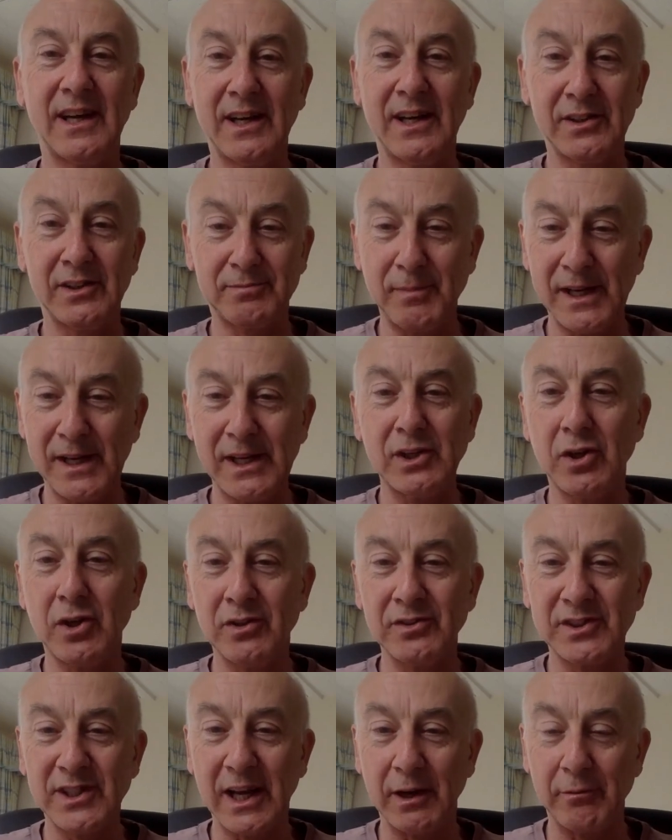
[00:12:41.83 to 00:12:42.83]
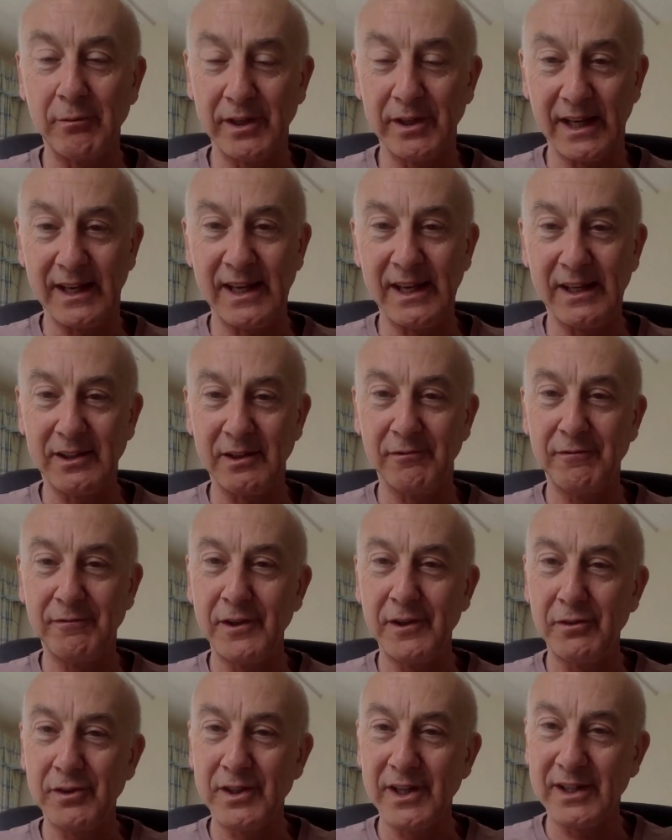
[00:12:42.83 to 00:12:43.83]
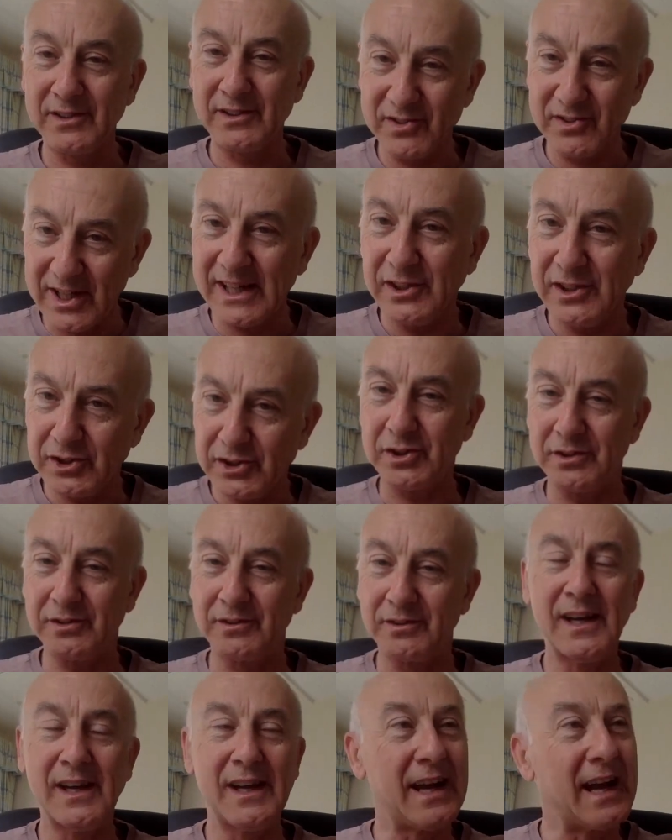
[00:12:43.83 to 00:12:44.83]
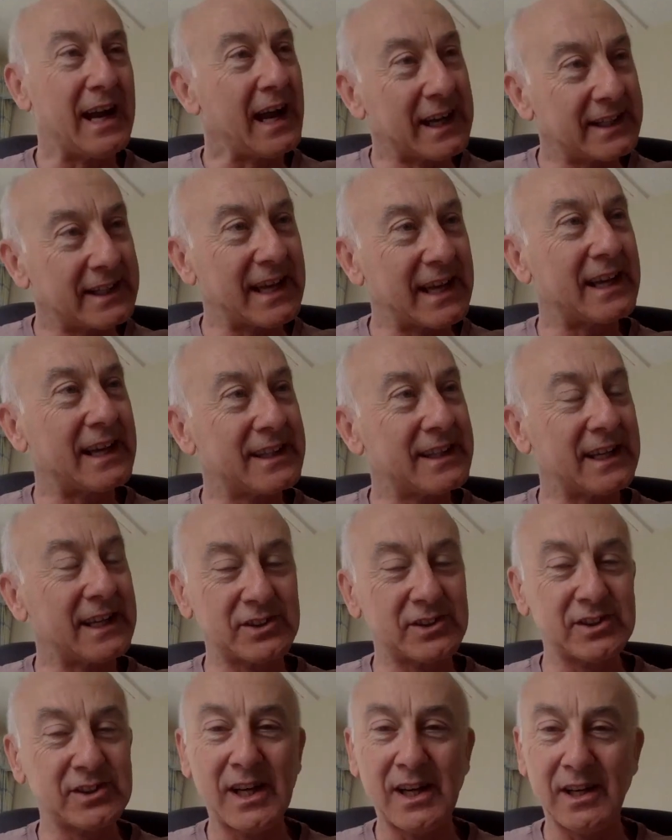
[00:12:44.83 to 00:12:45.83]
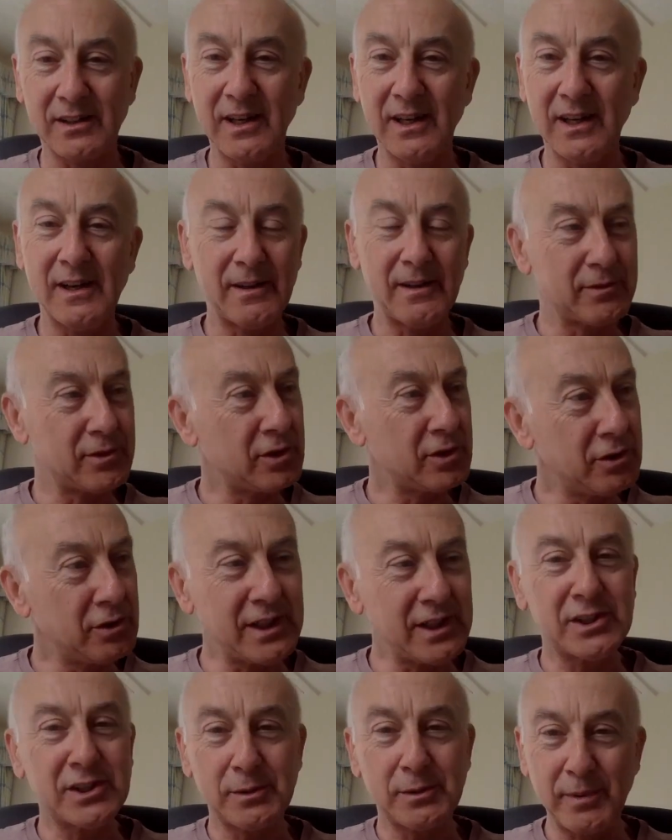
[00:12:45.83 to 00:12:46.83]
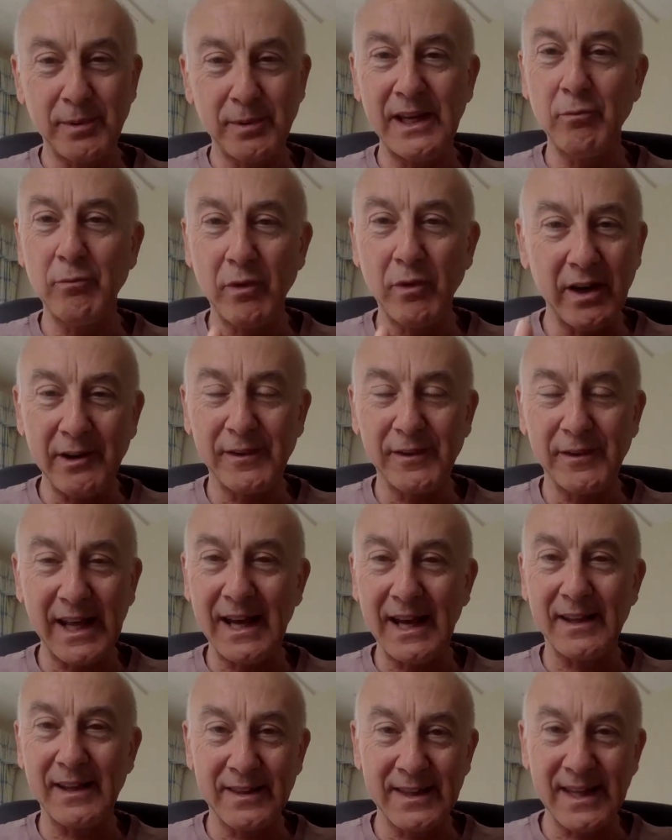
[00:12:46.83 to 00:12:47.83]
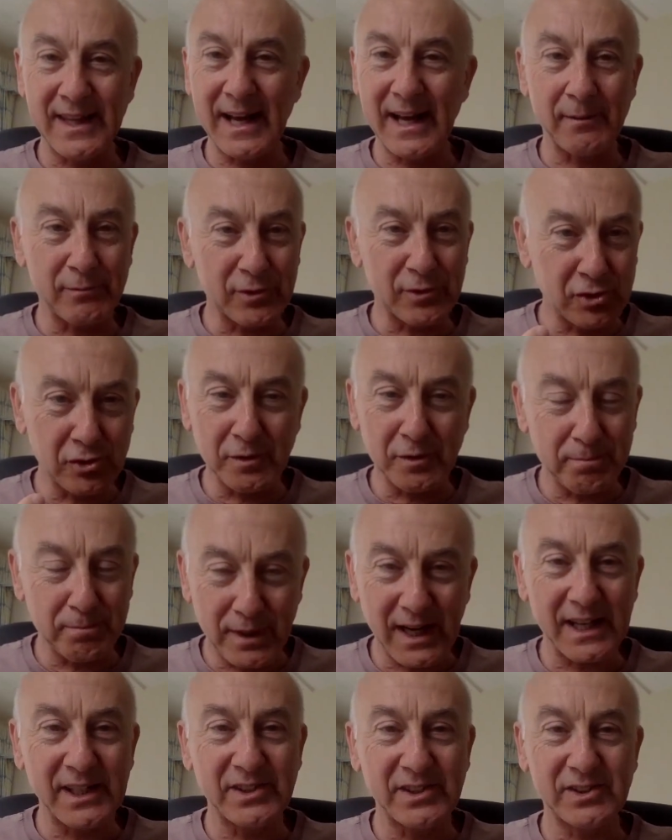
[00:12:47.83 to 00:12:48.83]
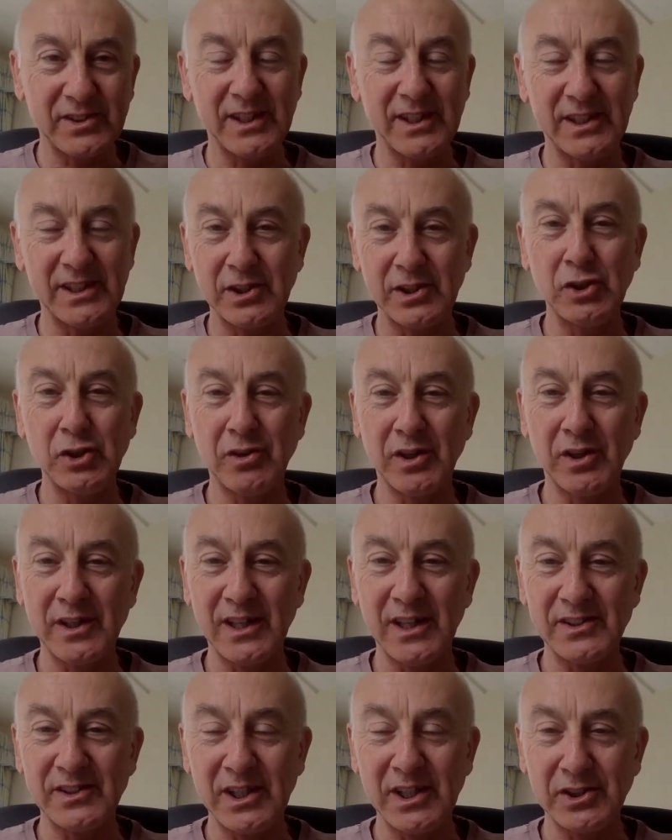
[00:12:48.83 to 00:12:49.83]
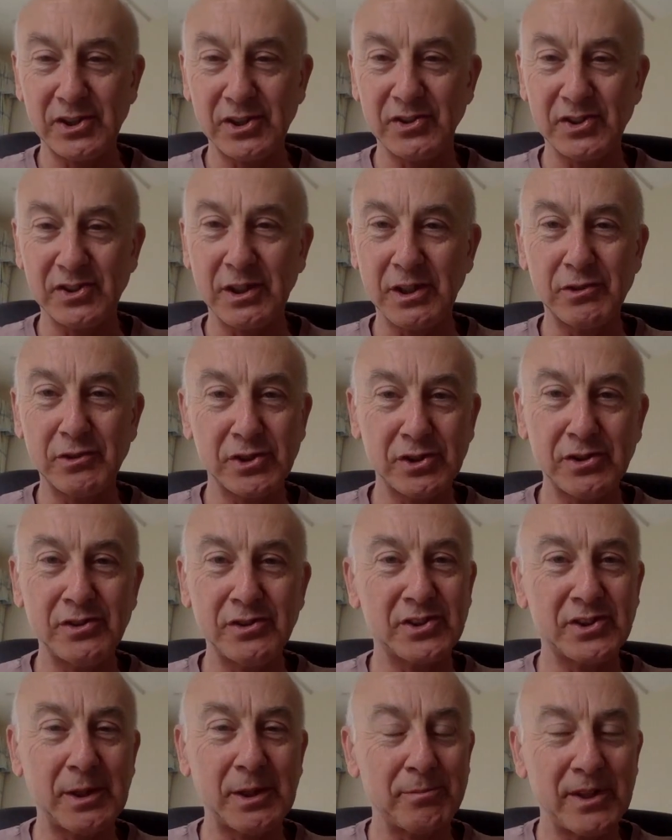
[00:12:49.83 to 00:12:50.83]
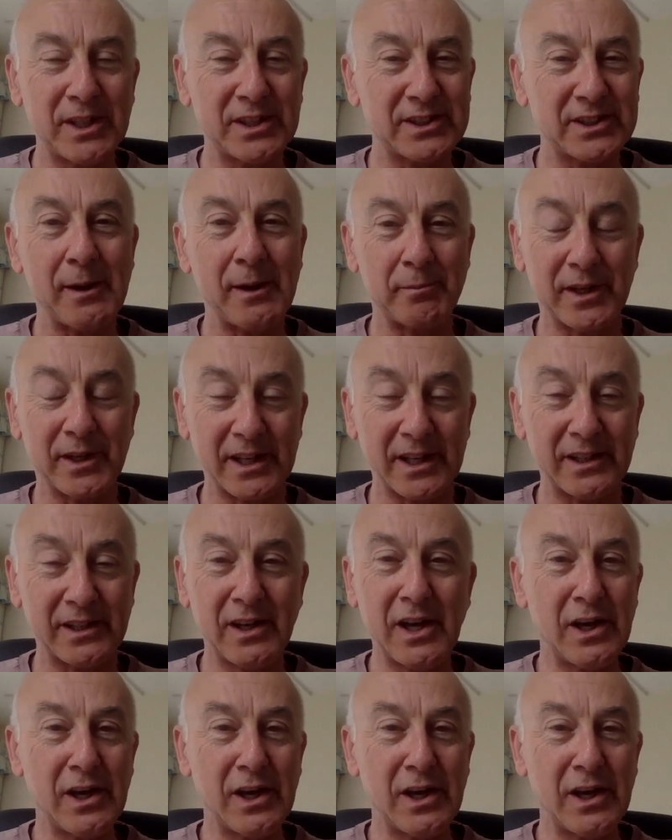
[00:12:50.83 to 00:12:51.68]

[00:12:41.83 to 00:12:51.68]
has made contact with it, it can feel that tension and that tug. You need to be wherever that sort of place is in your organization. So as soon as something's happening